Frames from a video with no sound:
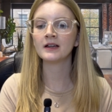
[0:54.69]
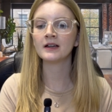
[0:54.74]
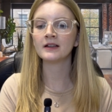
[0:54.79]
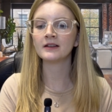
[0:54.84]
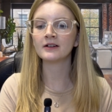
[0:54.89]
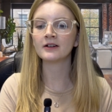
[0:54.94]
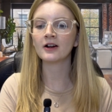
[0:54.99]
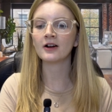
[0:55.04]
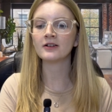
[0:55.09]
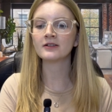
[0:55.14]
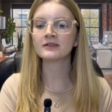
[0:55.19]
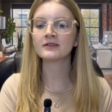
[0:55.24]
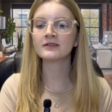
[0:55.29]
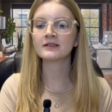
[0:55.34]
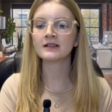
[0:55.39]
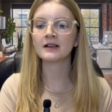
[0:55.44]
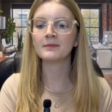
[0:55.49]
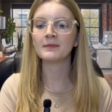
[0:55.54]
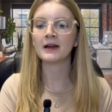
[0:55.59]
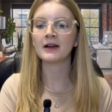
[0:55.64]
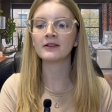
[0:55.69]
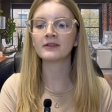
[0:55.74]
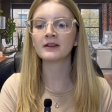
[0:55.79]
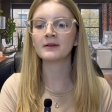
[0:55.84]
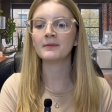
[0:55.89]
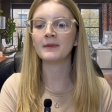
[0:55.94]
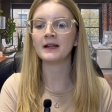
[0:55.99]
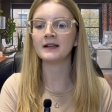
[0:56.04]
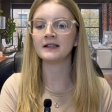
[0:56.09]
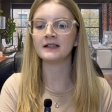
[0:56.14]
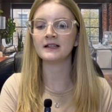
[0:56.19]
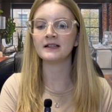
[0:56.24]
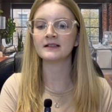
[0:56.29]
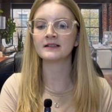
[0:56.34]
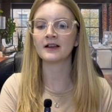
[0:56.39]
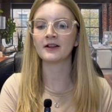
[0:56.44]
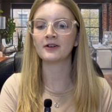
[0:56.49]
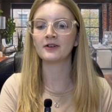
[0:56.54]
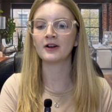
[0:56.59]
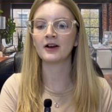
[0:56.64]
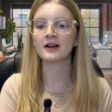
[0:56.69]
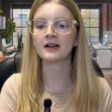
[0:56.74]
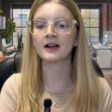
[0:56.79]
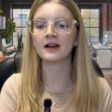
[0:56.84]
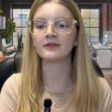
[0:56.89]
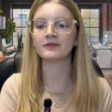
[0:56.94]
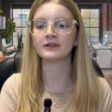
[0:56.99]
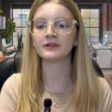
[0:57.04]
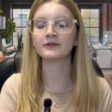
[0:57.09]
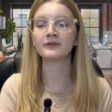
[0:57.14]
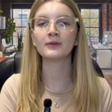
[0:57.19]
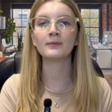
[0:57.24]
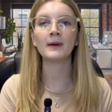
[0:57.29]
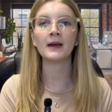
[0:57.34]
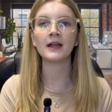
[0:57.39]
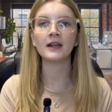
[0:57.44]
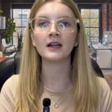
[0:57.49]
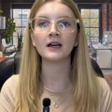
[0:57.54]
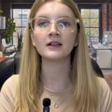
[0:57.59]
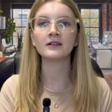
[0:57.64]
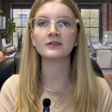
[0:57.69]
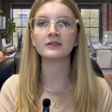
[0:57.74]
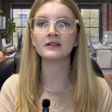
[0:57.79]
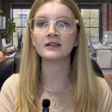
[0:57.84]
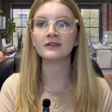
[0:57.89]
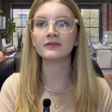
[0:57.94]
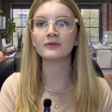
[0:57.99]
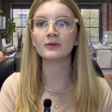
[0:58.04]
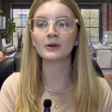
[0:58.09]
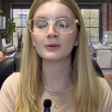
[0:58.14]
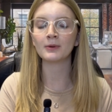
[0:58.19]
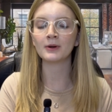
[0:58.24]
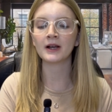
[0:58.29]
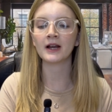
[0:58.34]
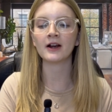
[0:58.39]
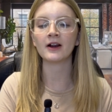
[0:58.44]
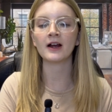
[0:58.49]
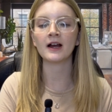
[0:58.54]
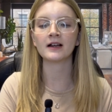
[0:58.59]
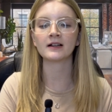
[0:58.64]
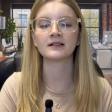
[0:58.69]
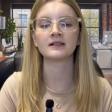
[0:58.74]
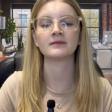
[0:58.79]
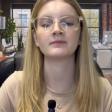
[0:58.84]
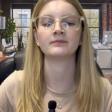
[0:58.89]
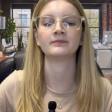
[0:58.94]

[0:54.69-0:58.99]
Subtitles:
There are also some health amenities that are not covered for men under the Affordable Care Act.